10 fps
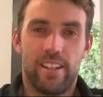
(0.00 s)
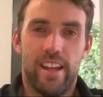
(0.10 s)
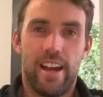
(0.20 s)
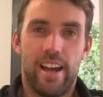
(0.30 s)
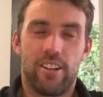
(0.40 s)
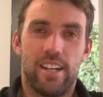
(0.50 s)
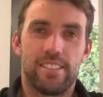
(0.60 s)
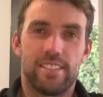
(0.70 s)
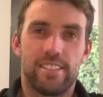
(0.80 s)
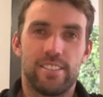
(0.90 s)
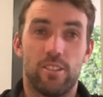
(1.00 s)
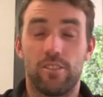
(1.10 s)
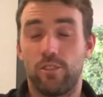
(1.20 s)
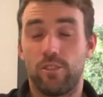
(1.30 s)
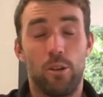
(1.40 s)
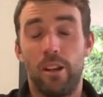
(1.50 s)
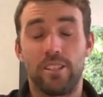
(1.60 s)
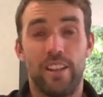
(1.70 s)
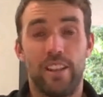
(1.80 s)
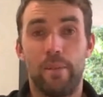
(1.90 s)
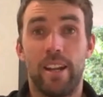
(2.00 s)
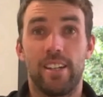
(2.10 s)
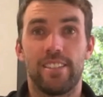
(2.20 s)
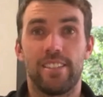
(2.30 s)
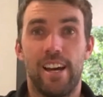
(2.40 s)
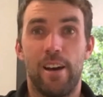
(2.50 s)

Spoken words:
of the Nacra, or for all boats for that matter.